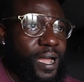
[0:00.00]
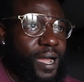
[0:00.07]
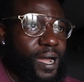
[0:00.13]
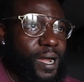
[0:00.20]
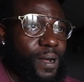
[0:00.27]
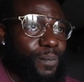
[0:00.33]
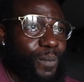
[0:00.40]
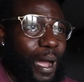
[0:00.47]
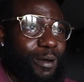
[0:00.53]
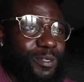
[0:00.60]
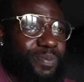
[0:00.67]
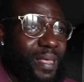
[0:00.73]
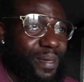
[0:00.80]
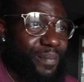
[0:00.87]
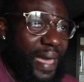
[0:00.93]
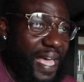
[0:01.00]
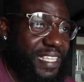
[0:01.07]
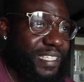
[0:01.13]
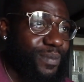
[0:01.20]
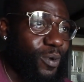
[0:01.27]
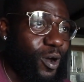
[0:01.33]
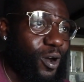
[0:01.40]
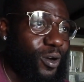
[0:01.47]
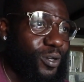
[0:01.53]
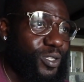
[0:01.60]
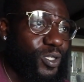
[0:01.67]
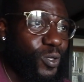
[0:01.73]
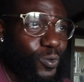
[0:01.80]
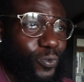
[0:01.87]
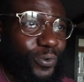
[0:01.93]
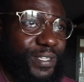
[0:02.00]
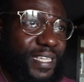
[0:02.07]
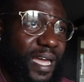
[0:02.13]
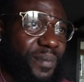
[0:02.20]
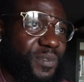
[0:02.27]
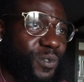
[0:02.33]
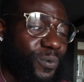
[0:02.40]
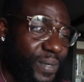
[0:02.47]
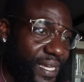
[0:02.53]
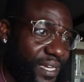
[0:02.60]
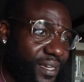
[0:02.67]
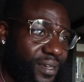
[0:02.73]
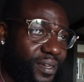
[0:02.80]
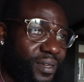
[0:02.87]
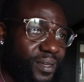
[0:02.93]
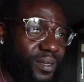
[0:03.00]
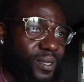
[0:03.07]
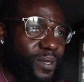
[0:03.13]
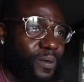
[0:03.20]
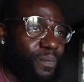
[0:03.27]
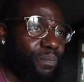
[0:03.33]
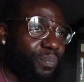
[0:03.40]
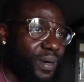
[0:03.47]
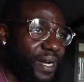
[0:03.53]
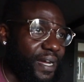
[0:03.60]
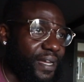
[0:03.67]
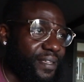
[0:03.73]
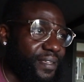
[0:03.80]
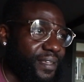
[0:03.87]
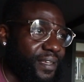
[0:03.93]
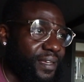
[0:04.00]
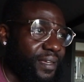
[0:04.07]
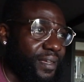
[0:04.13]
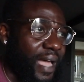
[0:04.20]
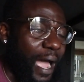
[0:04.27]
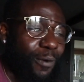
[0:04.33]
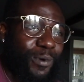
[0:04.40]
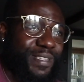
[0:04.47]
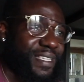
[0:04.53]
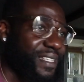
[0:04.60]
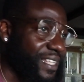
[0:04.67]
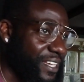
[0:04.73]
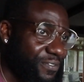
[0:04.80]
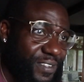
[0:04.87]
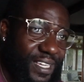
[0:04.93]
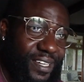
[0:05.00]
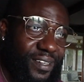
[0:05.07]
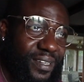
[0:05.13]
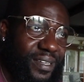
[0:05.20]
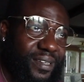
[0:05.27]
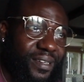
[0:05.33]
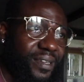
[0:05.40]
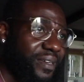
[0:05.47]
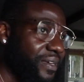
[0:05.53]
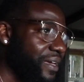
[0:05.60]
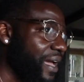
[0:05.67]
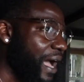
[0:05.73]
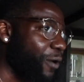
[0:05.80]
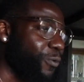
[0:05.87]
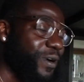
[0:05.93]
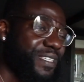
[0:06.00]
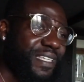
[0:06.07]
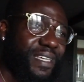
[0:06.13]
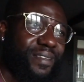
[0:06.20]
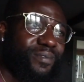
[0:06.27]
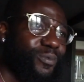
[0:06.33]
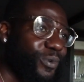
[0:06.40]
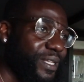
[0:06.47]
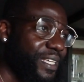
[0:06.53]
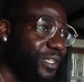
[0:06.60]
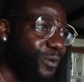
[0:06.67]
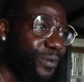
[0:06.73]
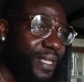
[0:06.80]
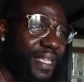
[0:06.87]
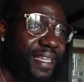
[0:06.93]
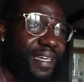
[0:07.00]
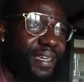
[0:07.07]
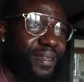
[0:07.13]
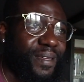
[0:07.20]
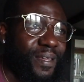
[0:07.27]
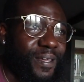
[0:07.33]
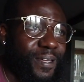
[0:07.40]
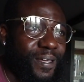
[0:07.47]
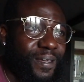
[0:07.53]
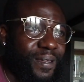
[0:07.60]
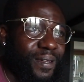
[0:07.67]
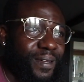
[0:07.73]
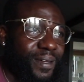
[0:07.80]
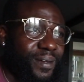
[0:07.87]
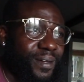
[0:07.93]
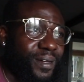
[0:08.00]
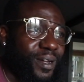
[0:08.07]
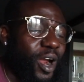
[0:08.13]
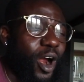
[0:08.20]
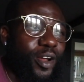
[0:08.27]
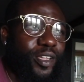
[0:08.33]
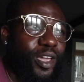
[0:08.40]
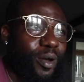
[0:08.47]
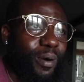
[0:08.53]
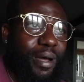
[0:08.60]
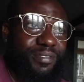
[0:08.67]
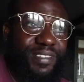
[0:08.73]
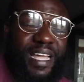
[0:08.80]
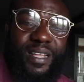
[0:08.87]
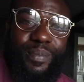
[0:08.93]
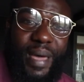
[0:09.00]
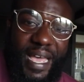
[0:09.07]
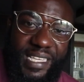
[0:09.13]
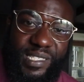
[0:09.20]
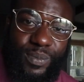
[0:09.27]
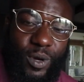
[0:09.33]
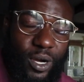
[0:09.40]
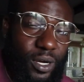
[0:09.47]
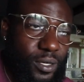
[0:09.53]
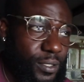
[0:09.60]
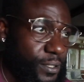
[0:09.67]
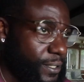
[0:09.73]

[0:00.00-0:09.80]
I was playing basketball 2-3 times a week, but I wasn't lifting. I wasn't really doing any cardio outside of basketball.